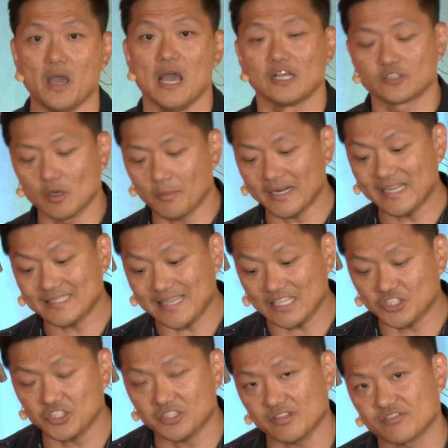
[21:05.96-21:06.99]
Somebody has
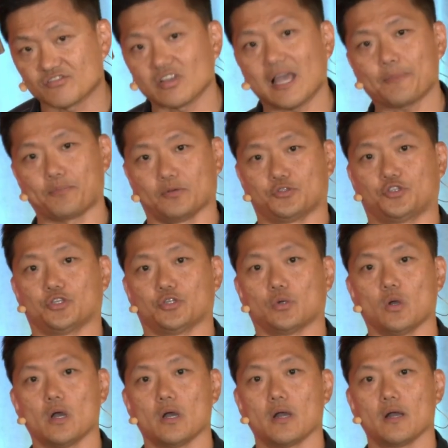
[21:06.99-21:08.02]
actually discipled you.
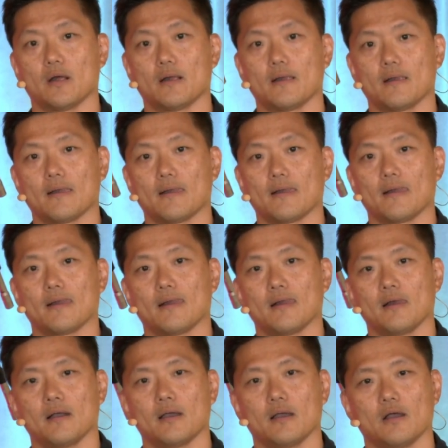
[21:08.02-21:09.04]

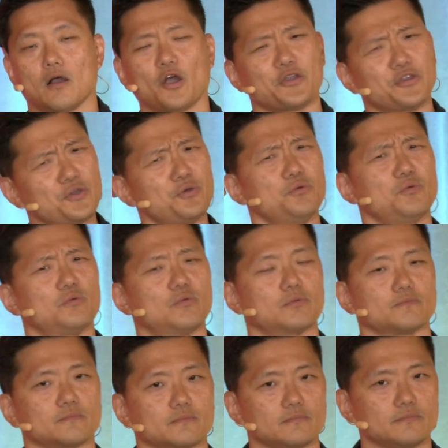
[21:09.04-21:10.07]
Are you
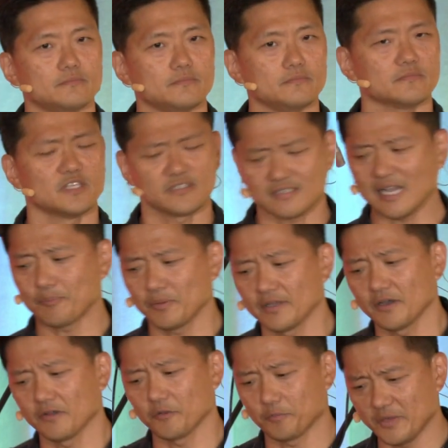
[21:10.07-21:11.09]

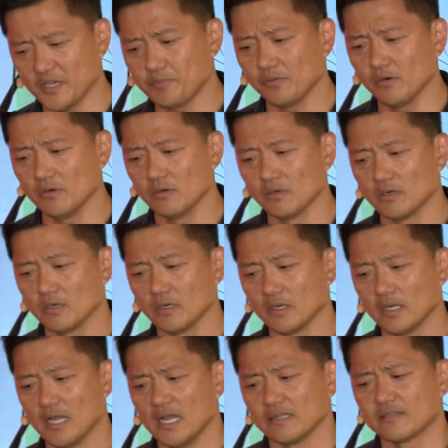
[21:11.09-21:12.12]
discipling other people?
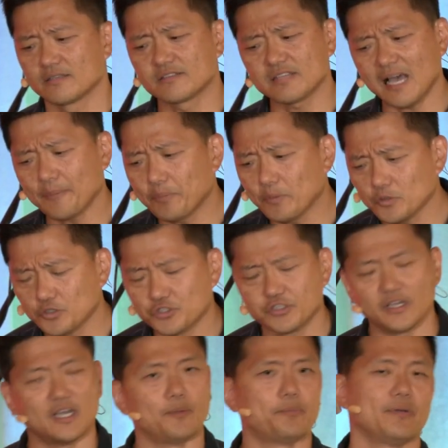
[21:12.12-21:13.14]

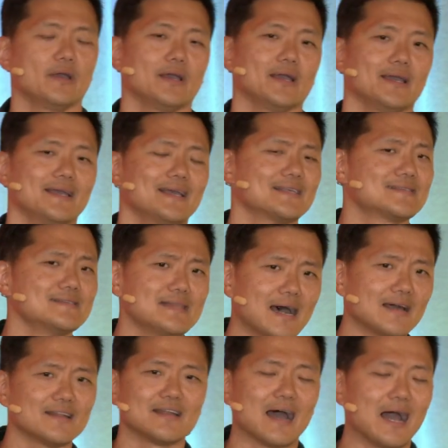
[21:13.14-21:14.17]
Discipleship is
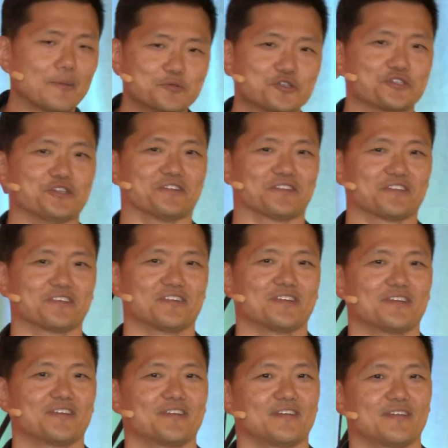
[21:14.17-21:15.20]
not an option,
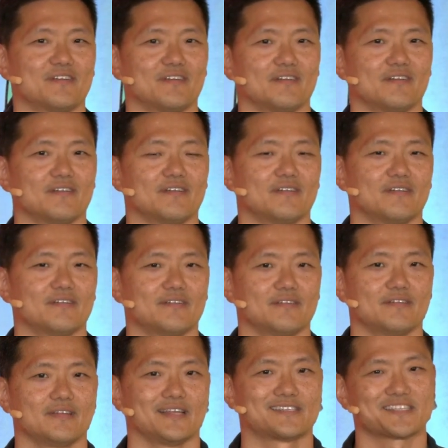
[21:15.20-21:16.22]

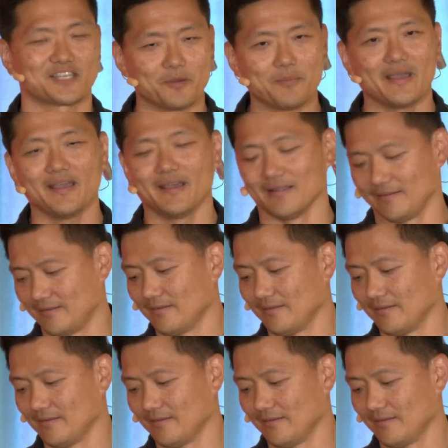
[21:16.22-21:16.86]
it's a command.